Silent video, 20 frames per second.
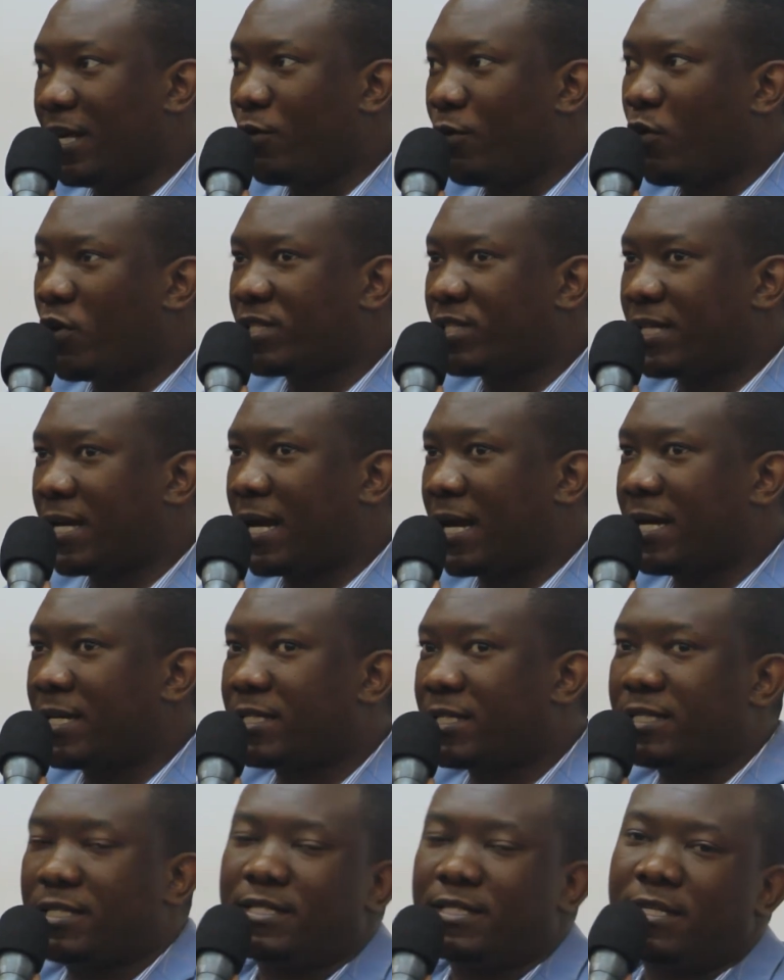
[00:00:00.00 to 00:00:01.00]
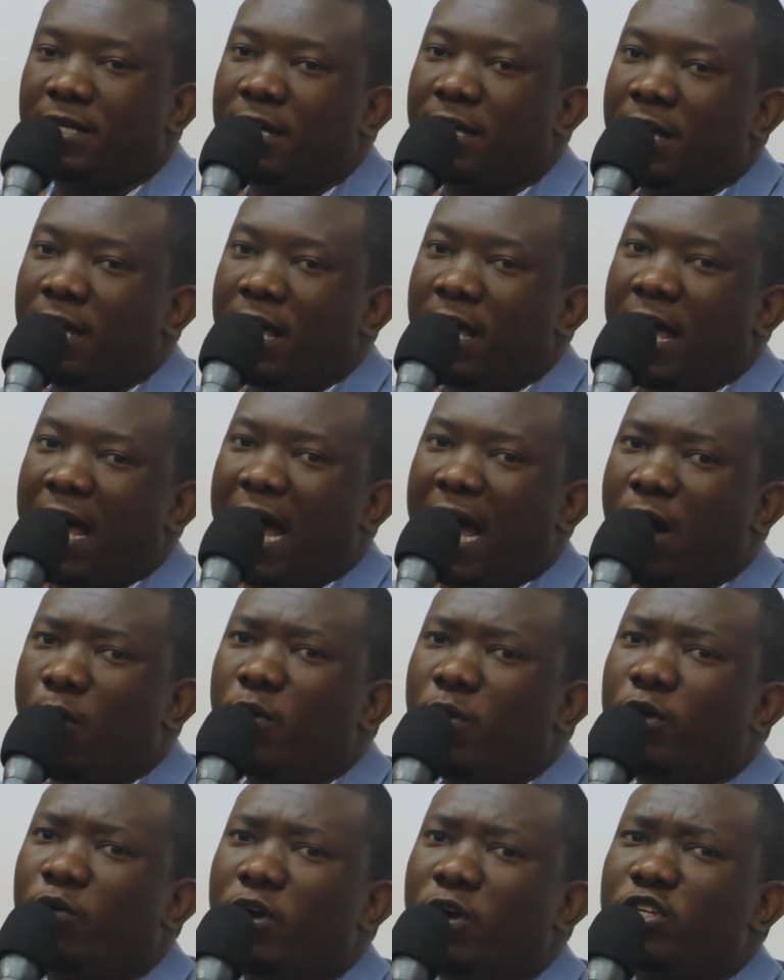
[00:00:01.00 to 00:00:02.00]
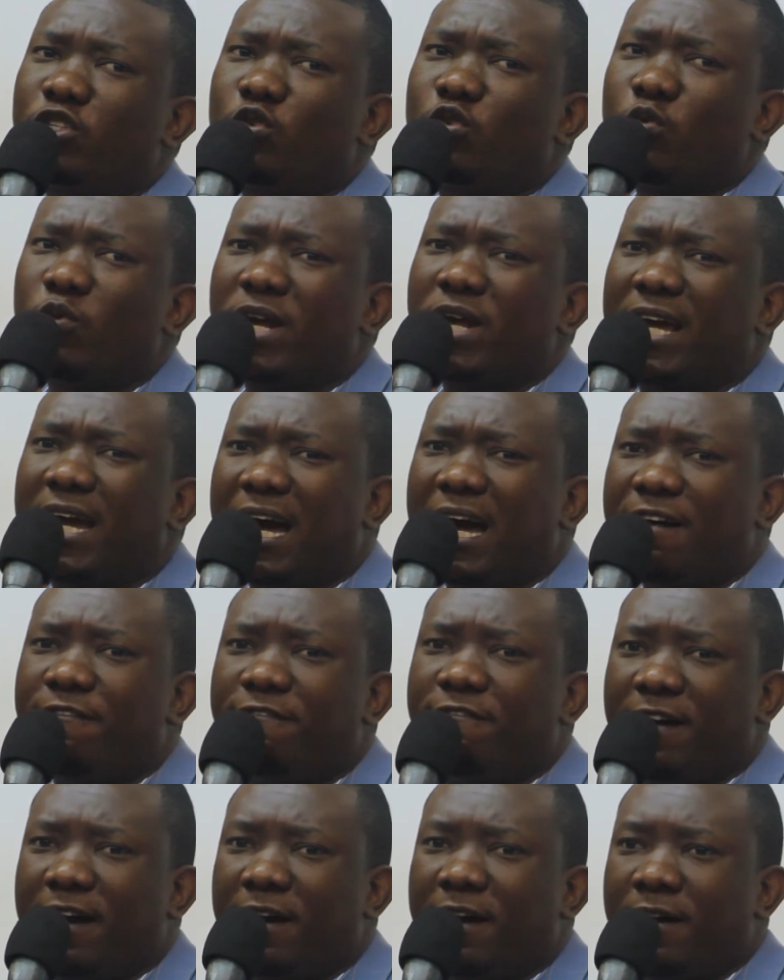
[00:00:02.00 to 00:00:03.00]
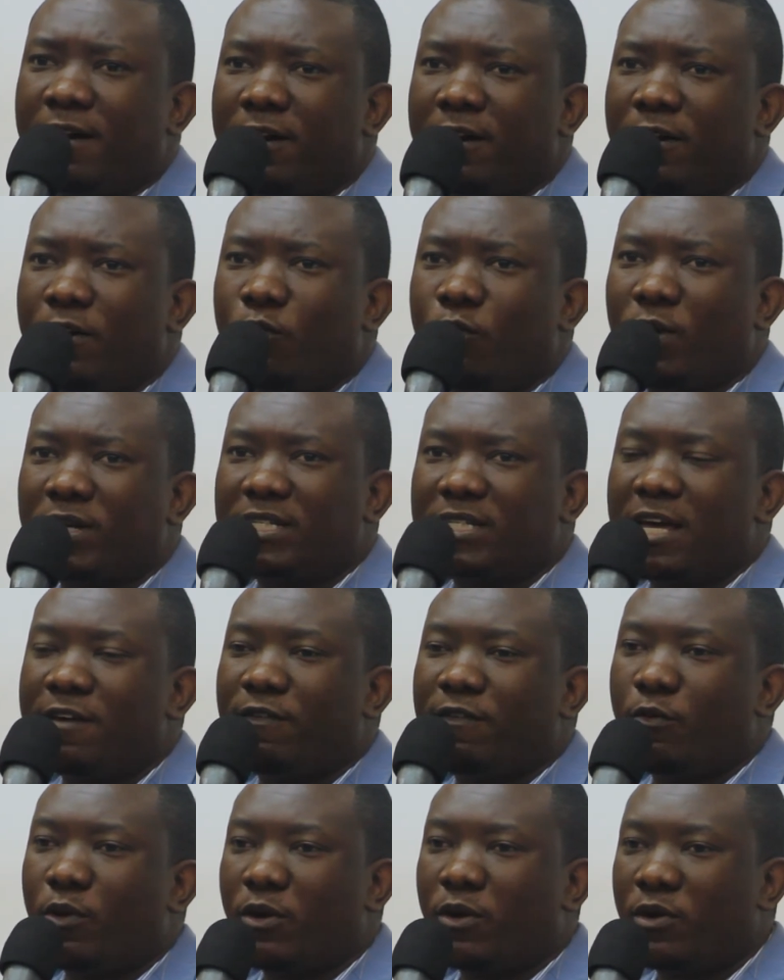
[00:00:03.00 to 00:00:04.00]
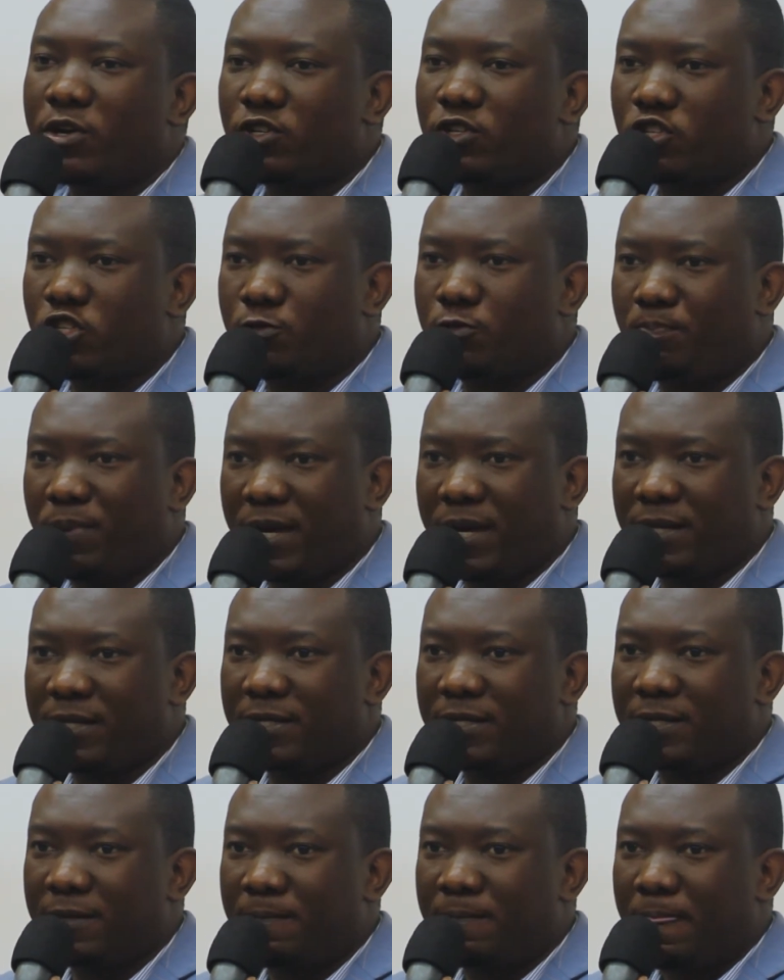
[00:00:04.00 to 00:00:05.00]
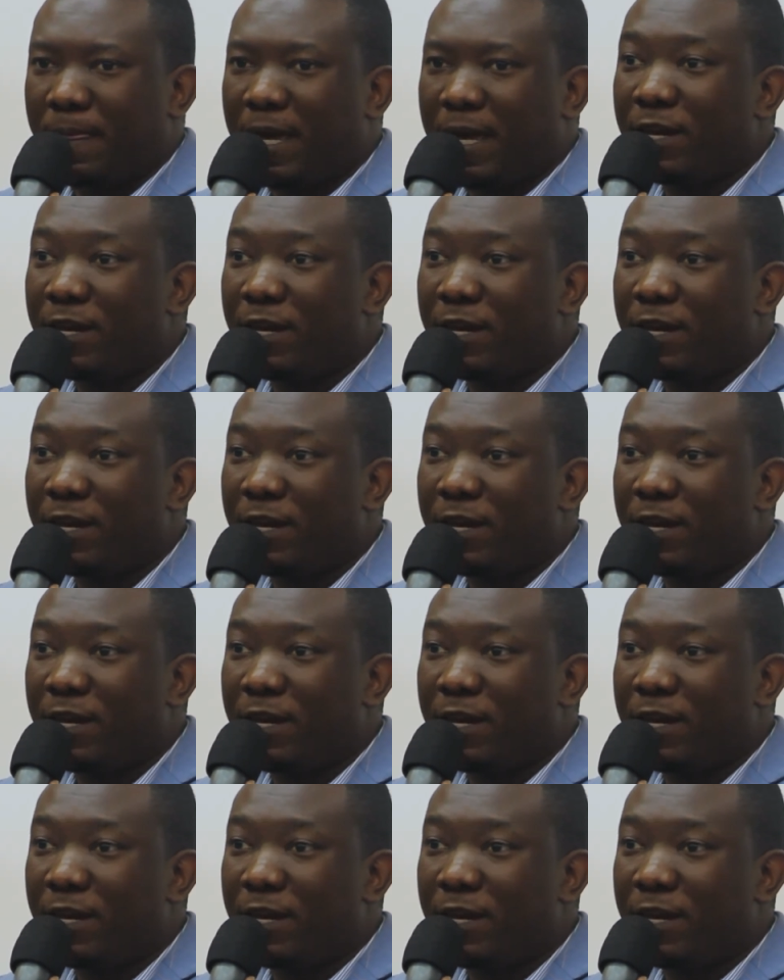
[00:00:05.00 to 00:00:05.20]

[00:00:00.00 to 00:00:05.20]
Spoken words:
He was asked, are we going to recover whatever we're going to spend